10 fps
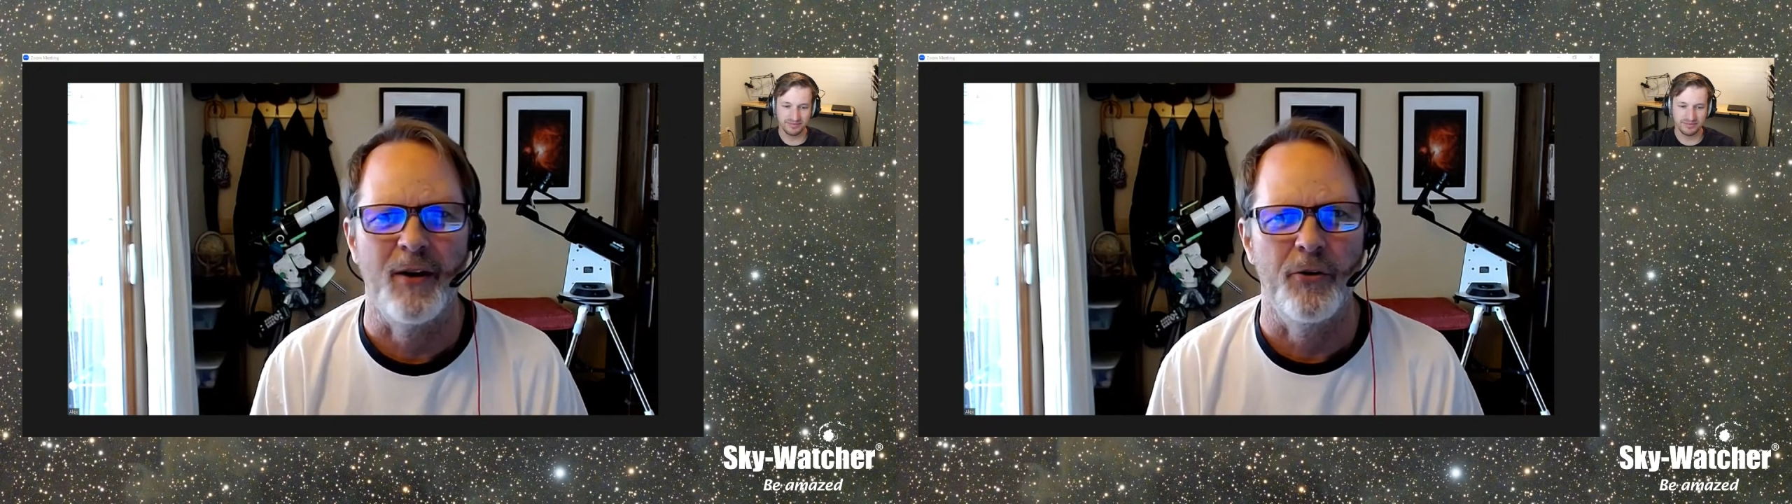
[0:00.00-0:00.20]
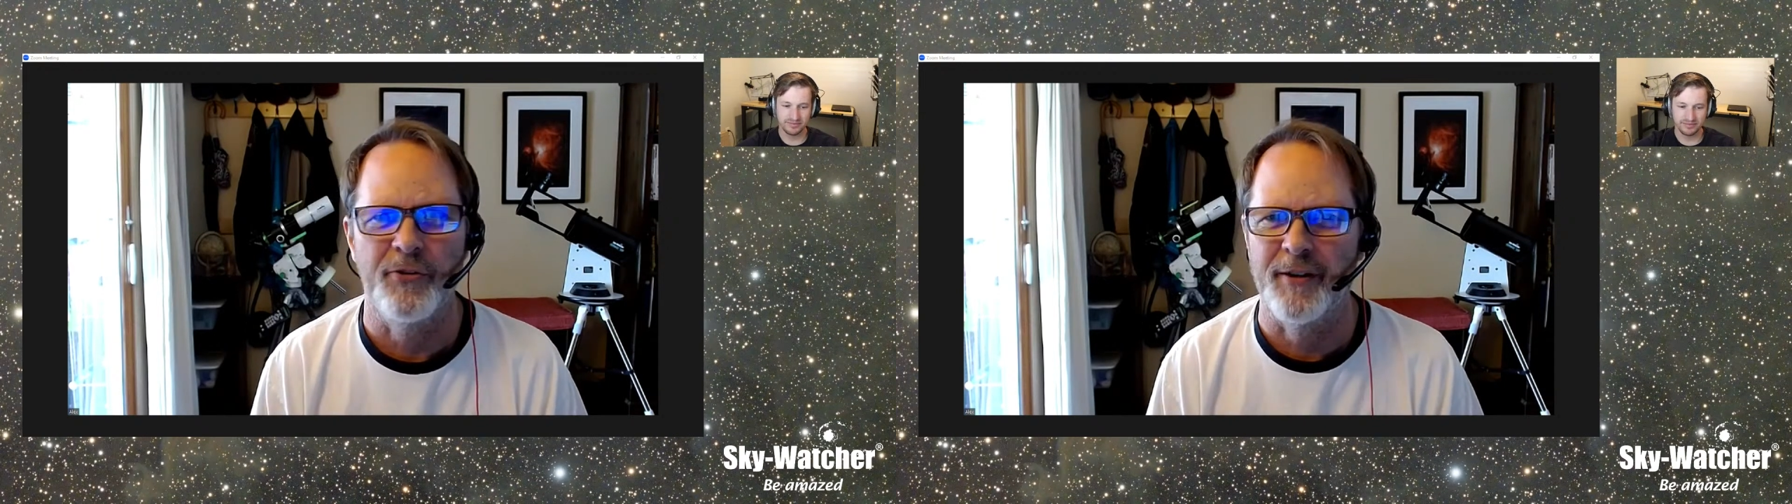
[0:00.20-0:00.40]

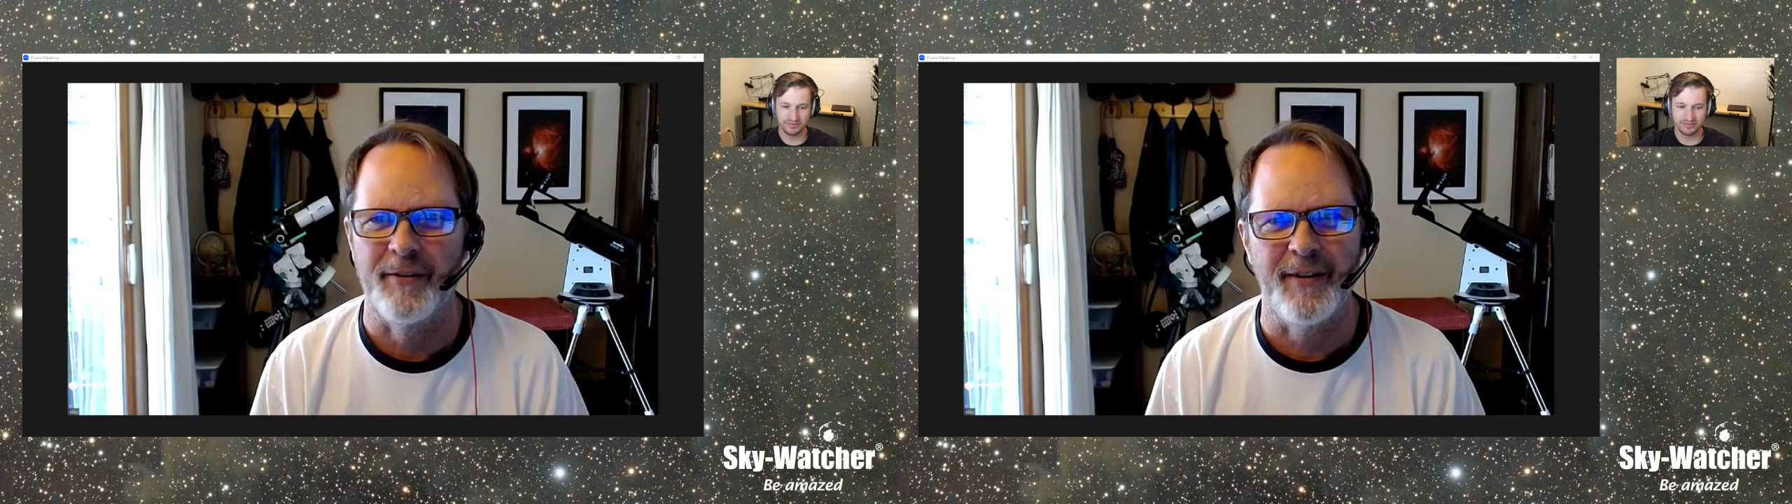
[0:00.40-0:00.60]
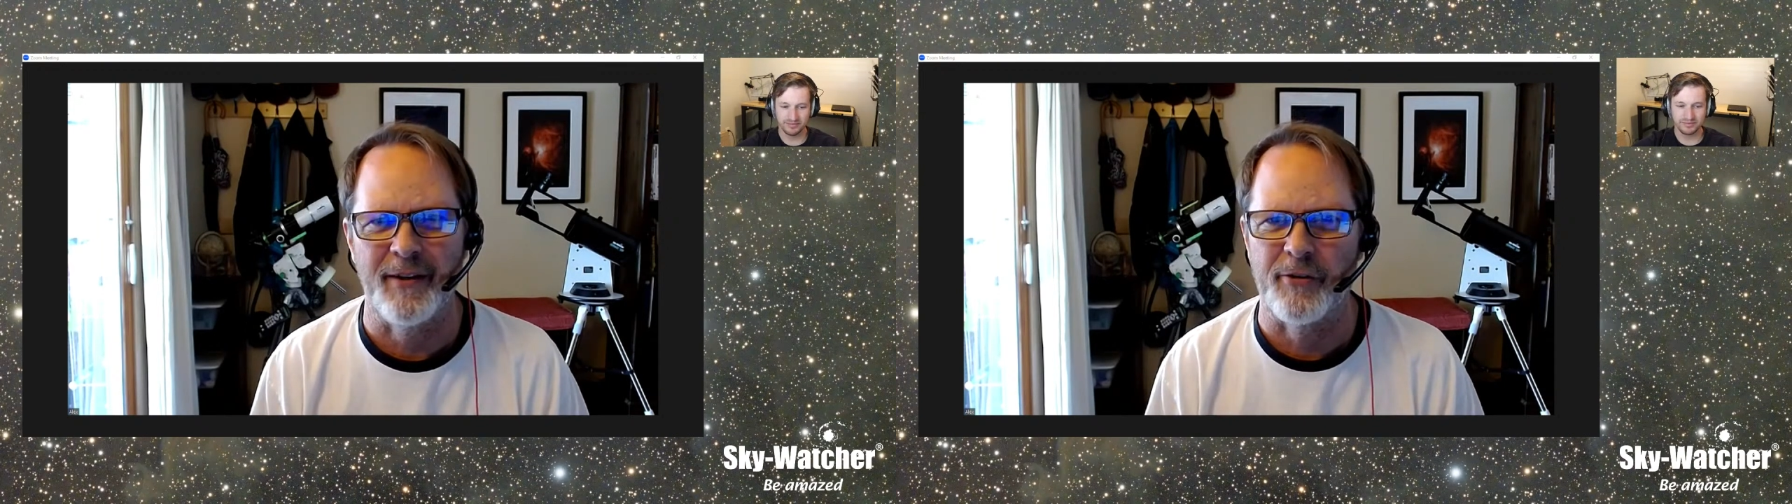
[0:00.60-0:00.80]
All of a sudden,
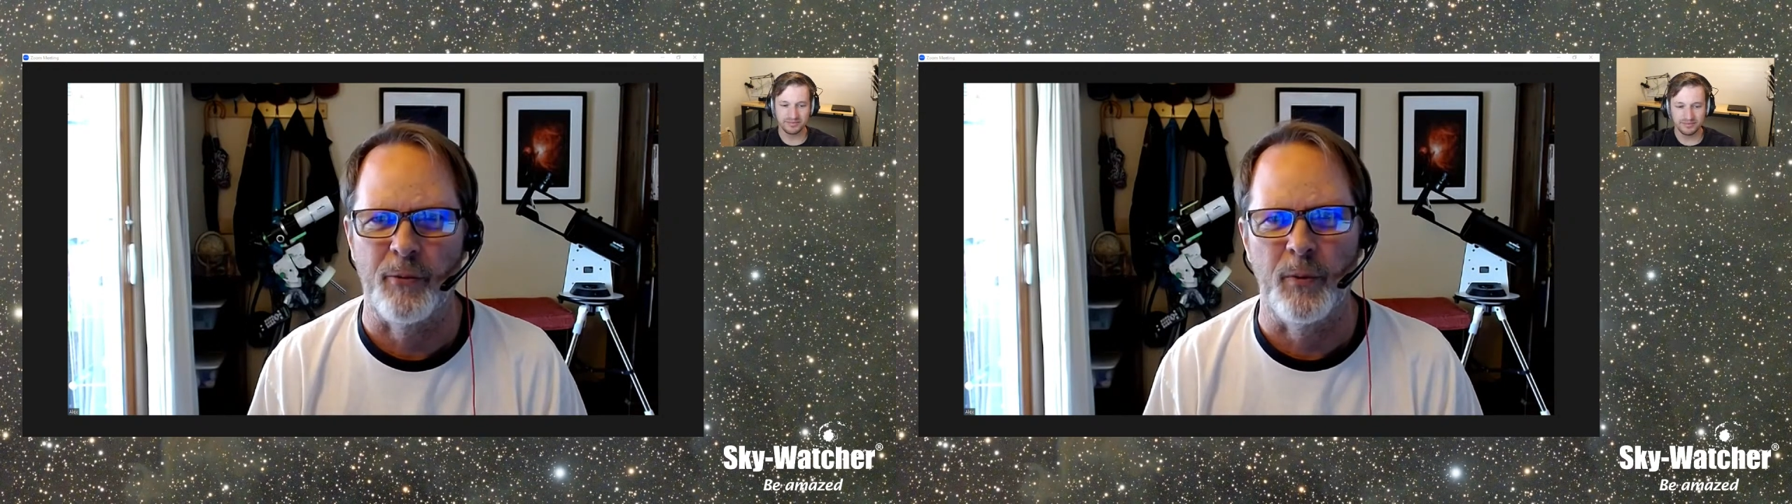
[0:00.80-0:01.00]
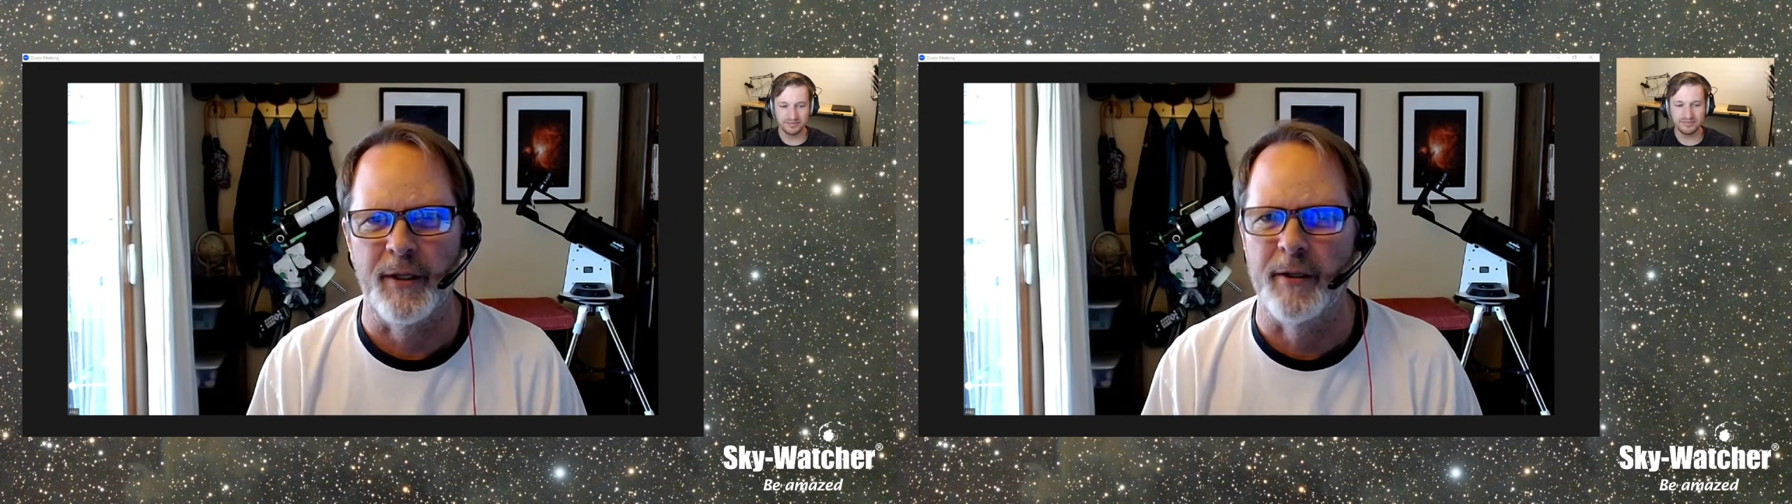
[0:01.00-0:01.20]
things are
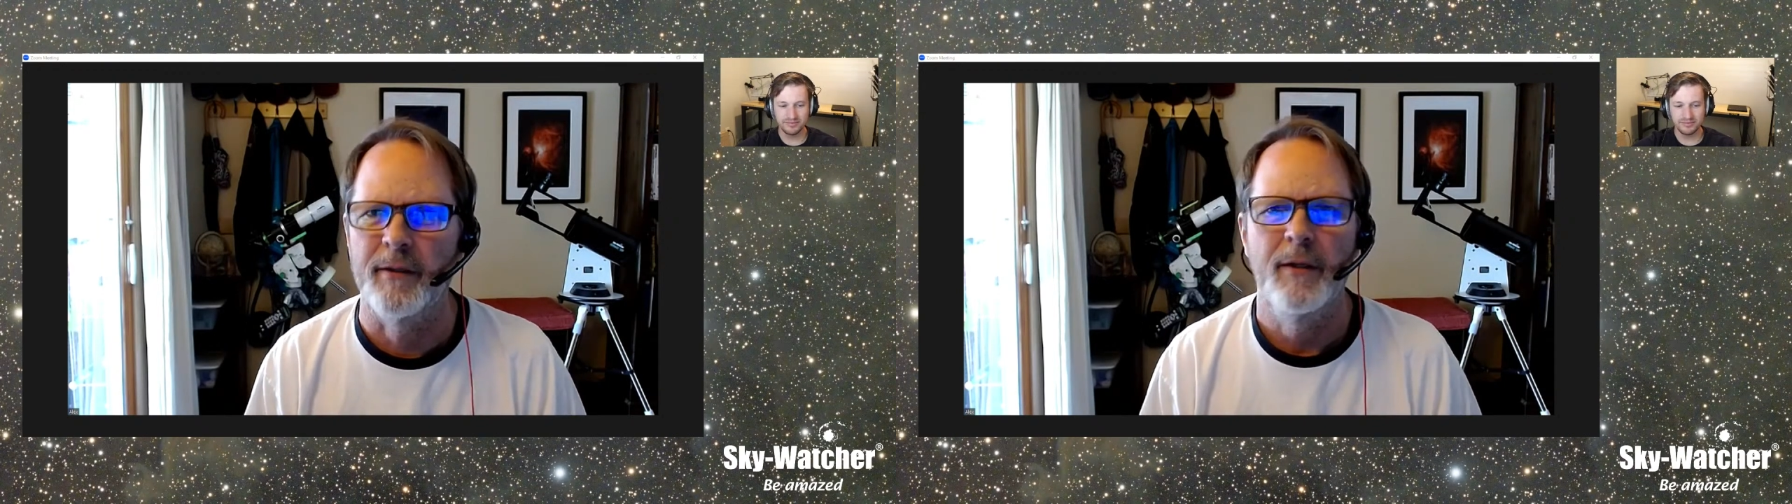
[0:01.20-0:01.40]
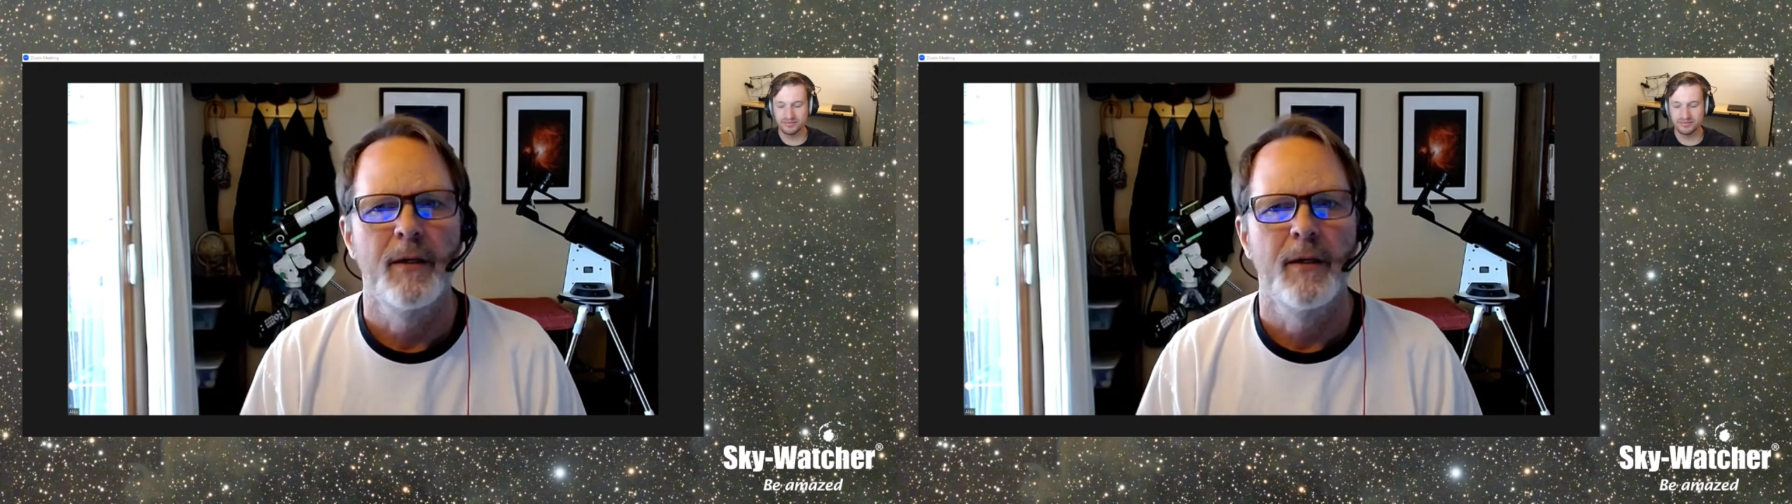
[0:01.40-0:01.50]
weird.